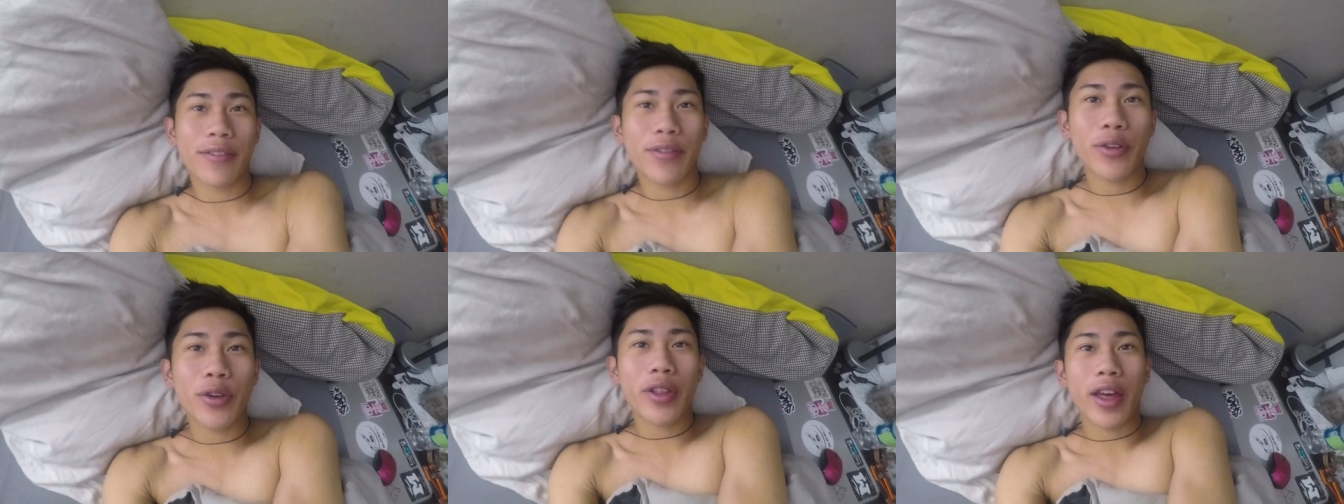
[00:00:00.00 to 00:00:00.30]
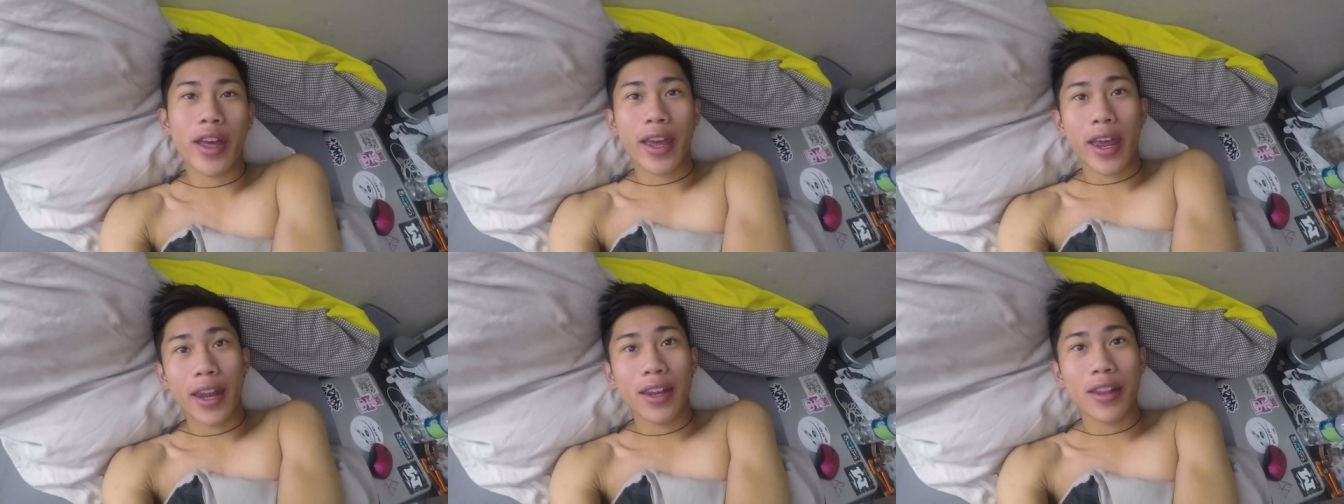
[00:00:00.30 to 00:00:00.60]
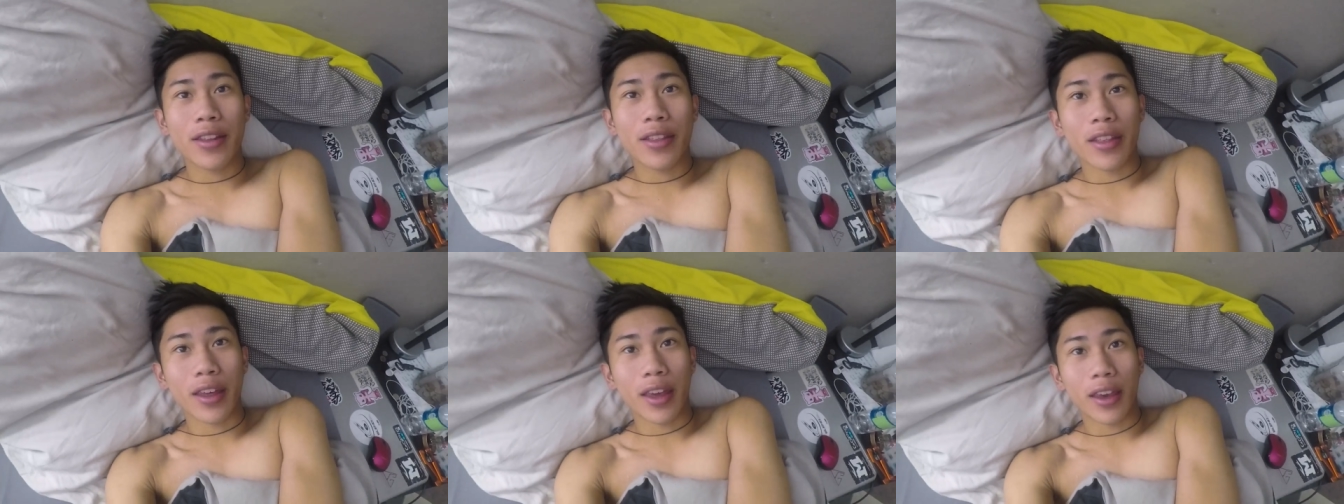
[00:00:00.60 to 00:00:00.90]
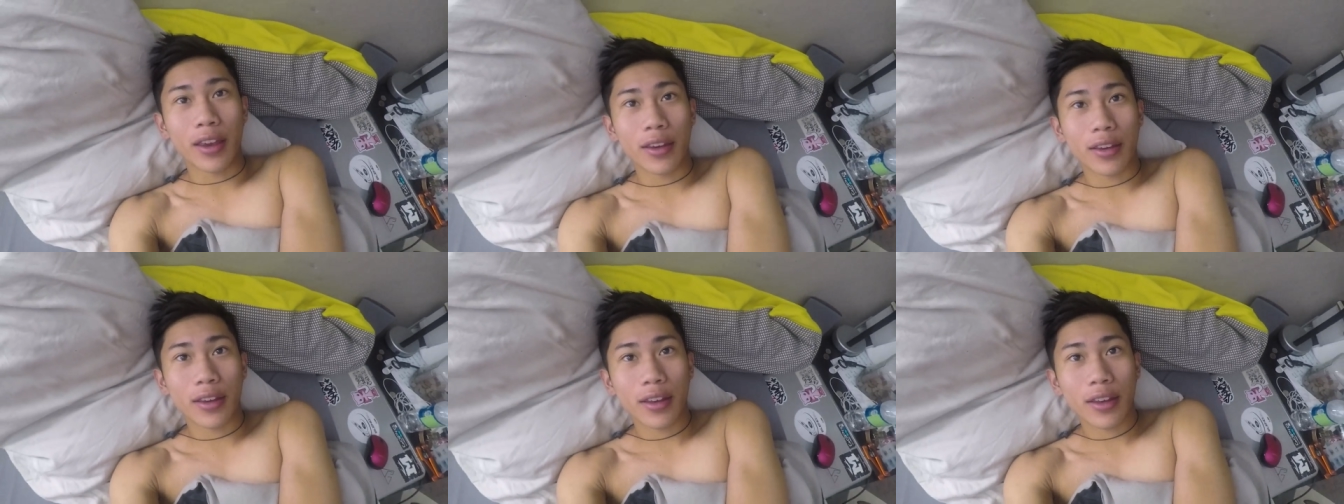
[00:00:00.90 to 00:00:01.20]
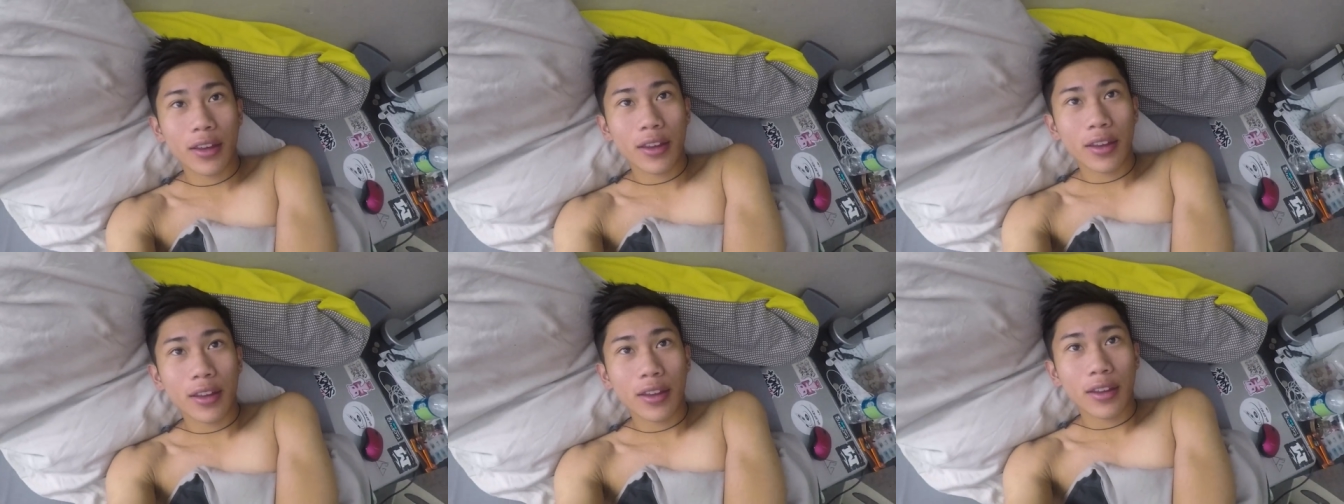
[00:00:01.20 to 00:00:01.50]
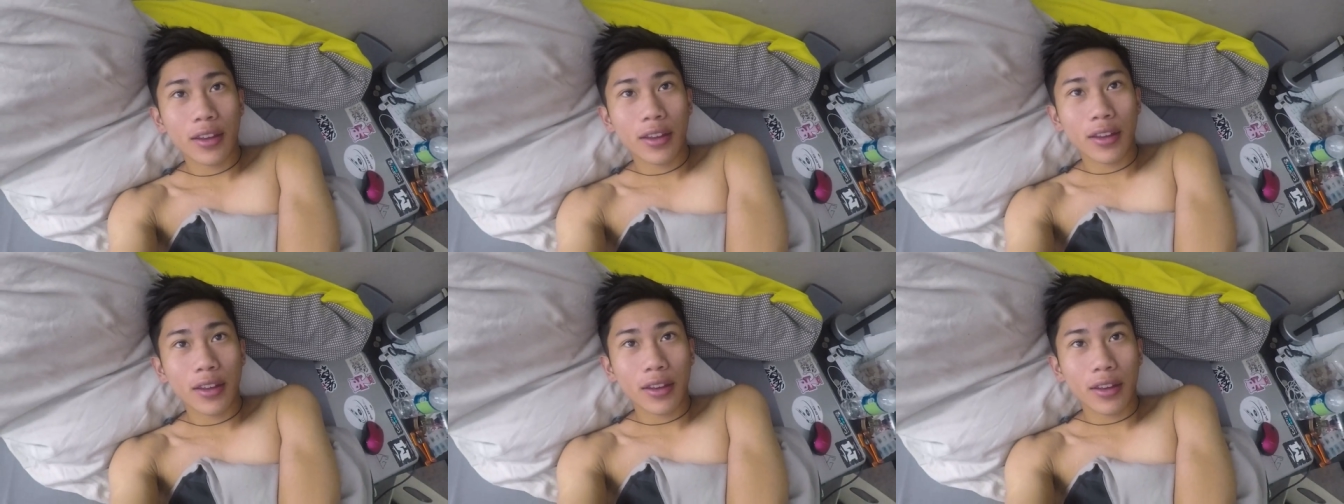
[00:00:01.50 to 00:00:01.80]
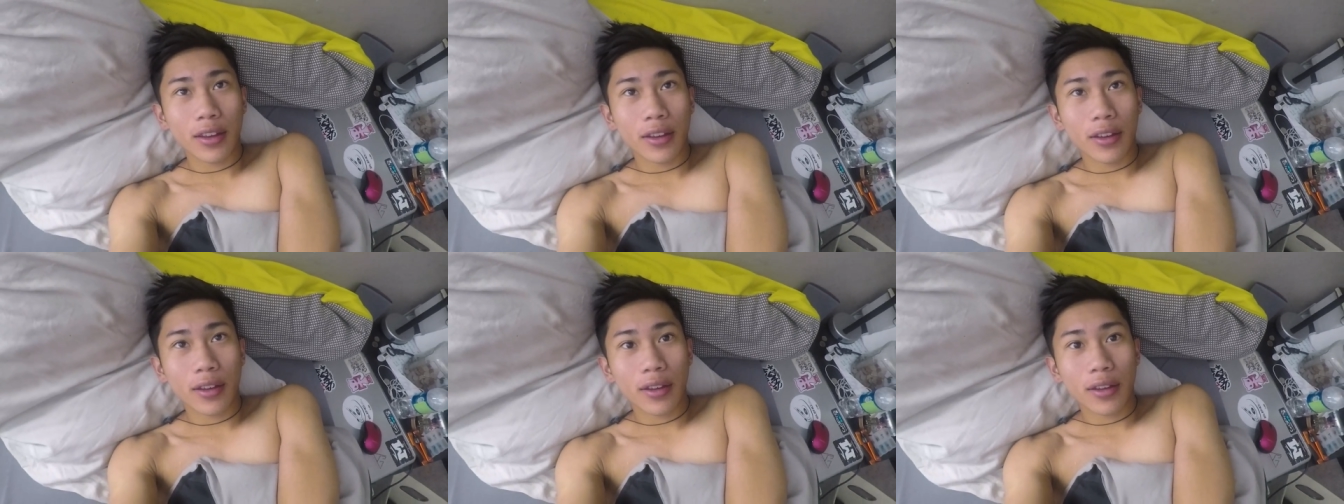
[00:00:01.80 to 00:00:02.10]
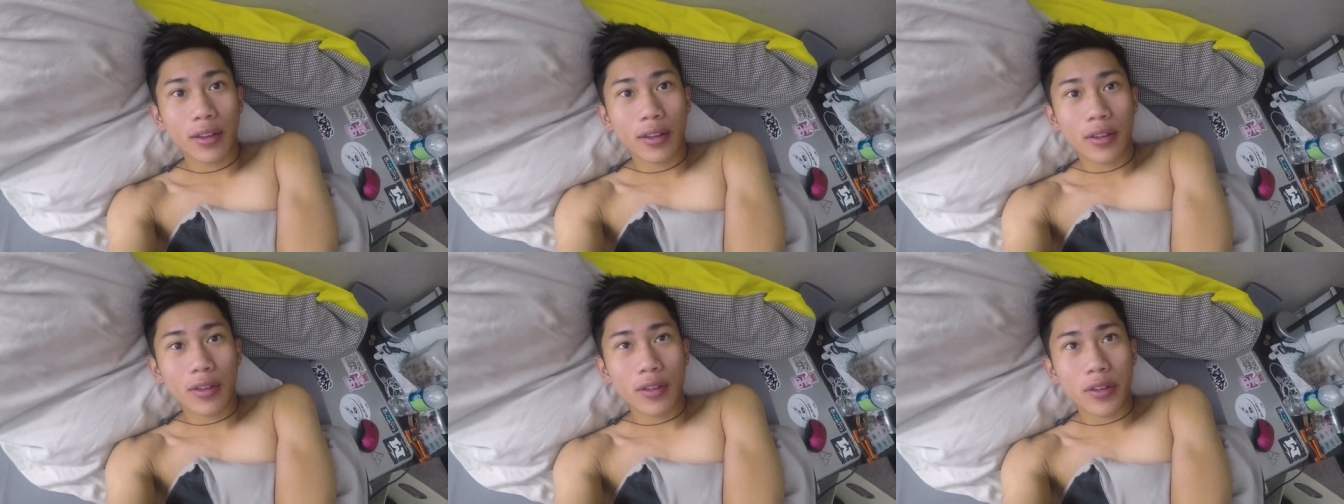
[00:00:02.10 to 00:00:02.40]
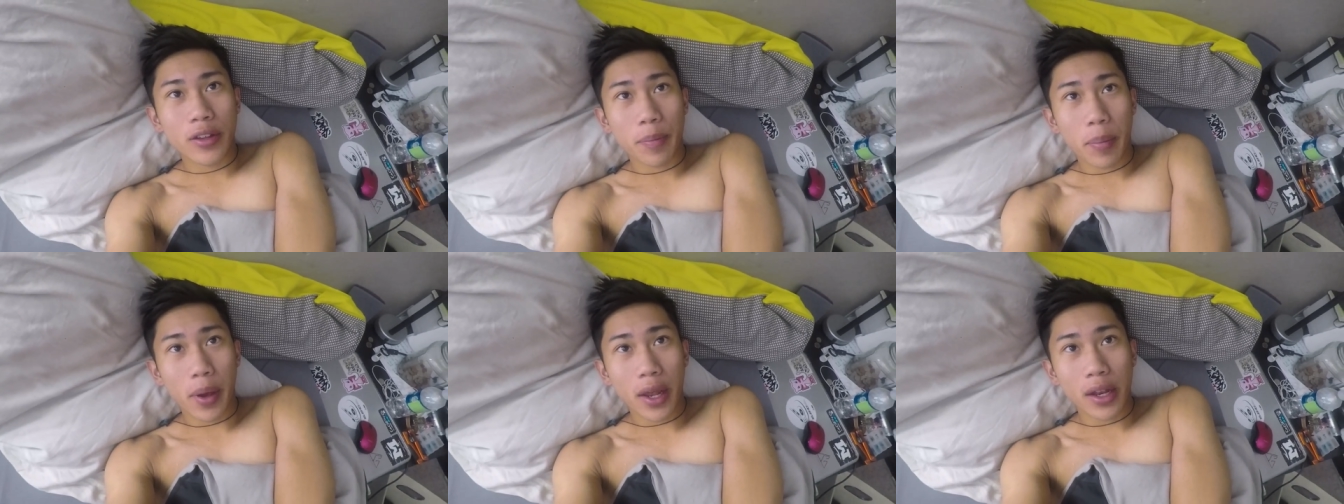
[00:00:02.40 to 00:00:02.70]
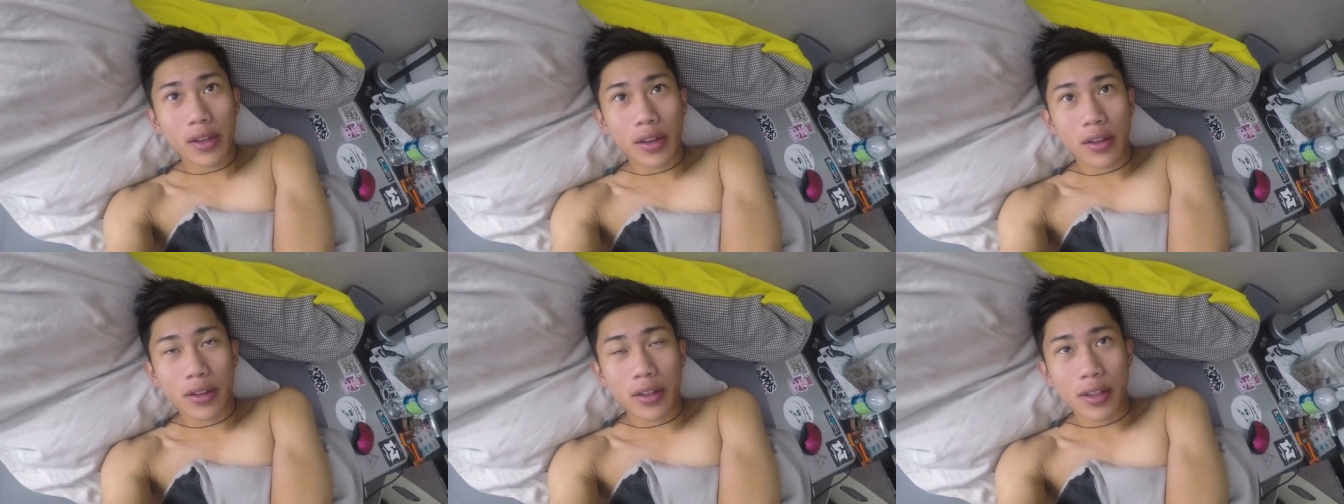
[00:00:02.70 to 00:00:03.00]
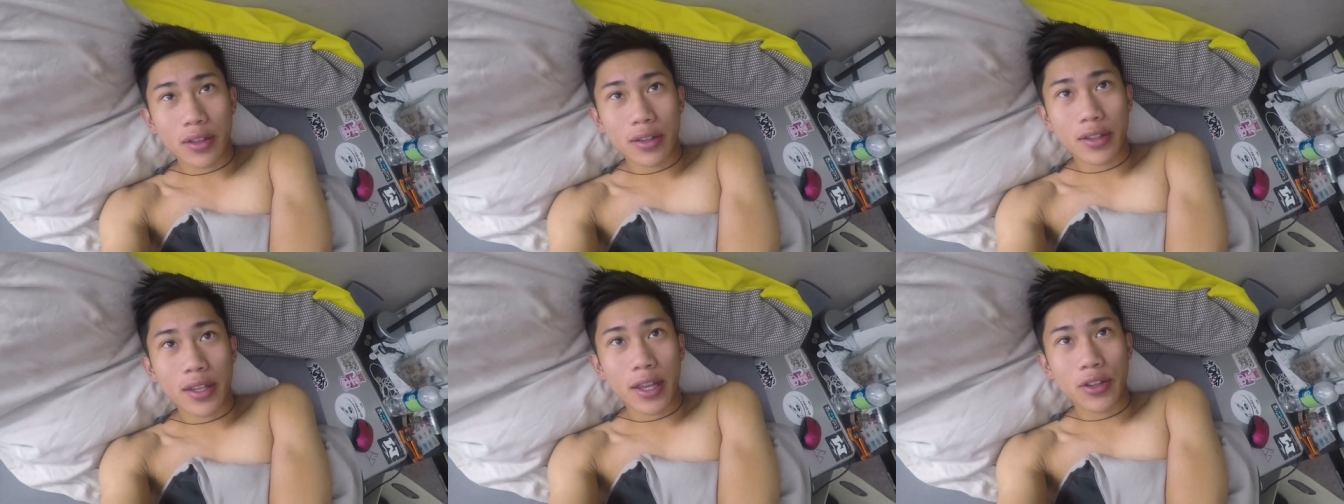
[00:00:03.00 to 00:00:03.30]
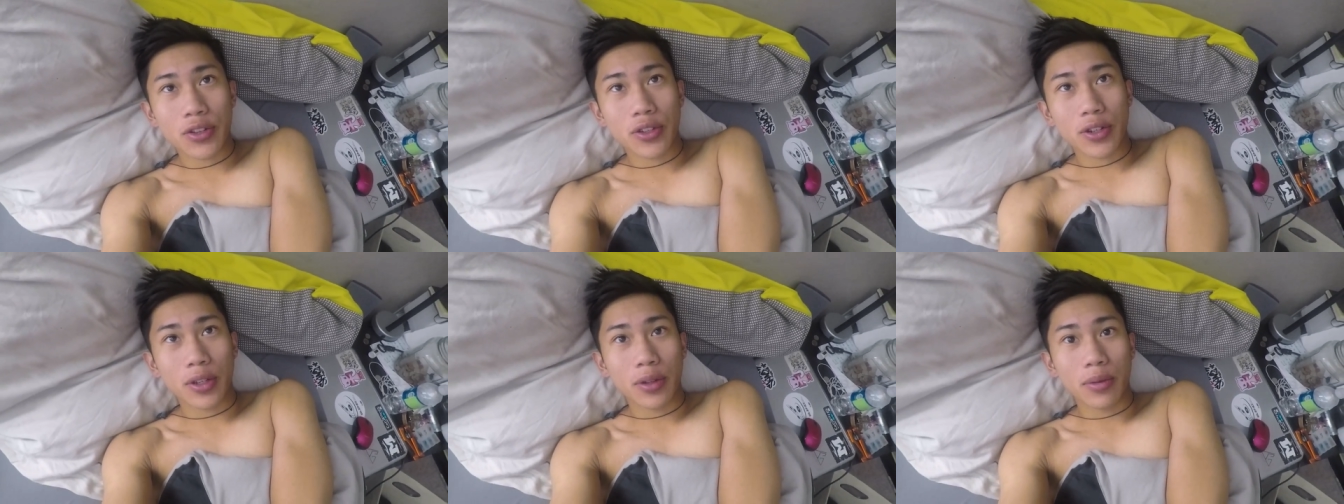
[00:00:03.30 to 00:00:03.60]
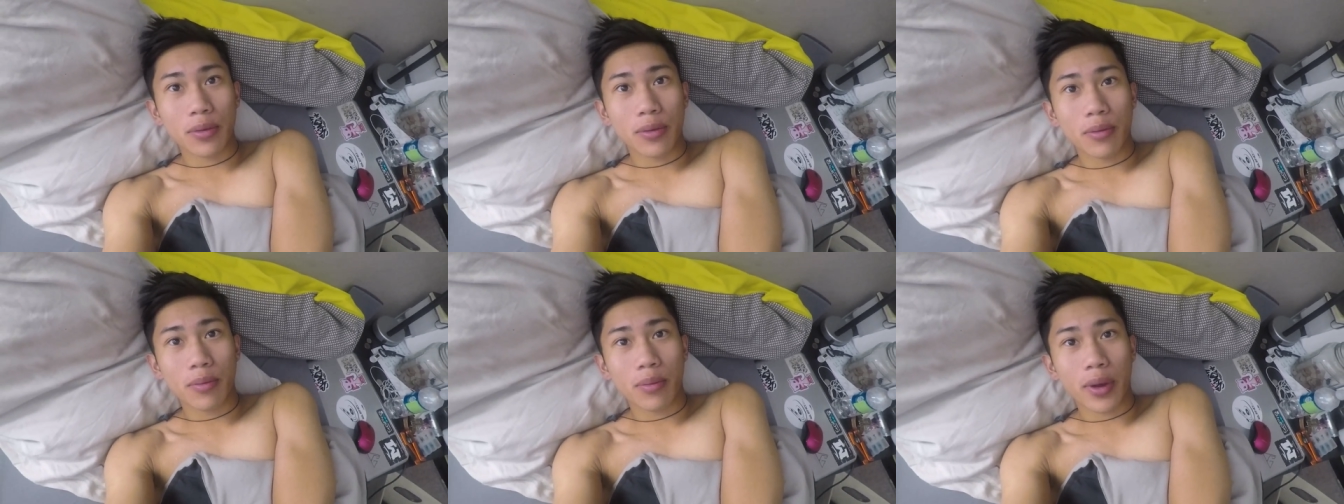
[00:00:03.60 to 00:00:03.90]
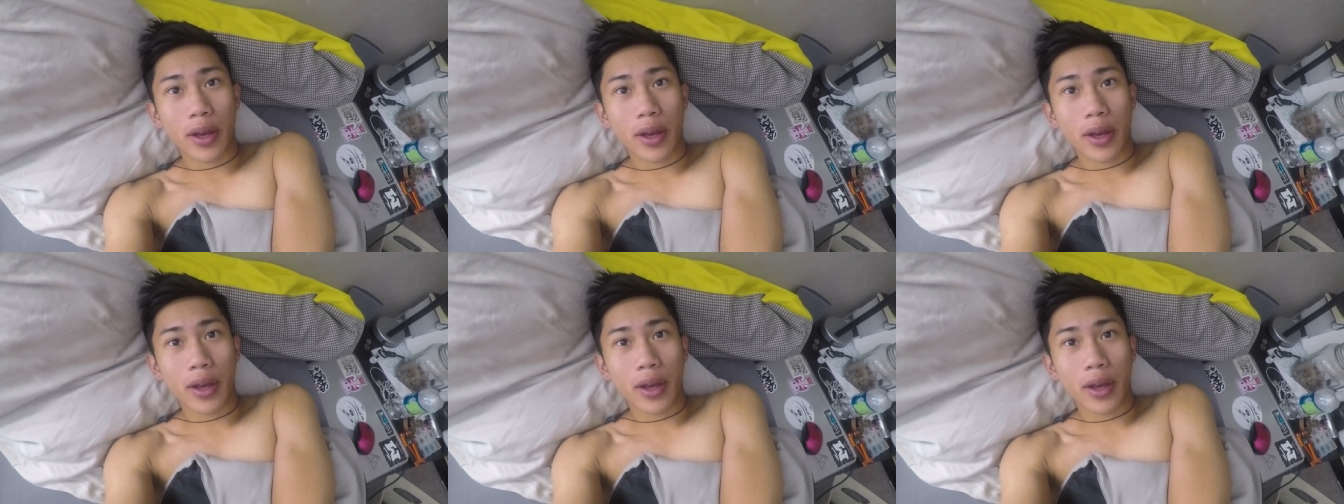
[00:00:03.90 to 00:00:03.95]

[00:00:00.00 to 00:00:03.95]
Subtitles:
feel that anything, depending on the intention